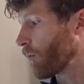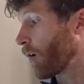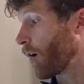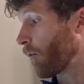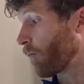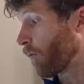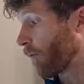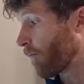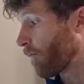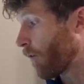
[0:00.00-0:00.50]

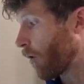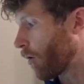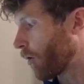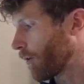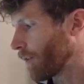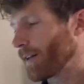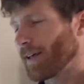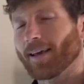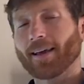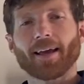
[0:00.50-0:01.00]
a
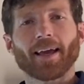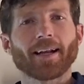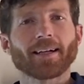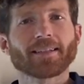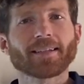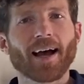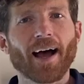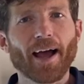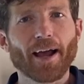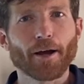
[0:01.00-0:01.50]
revolt
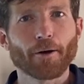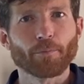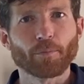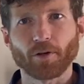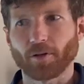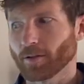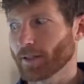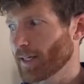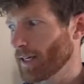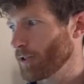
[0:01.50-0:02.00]
and tie up
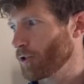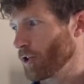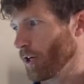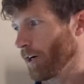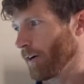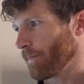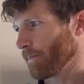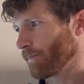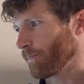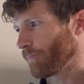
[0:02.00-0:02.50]
their teacher.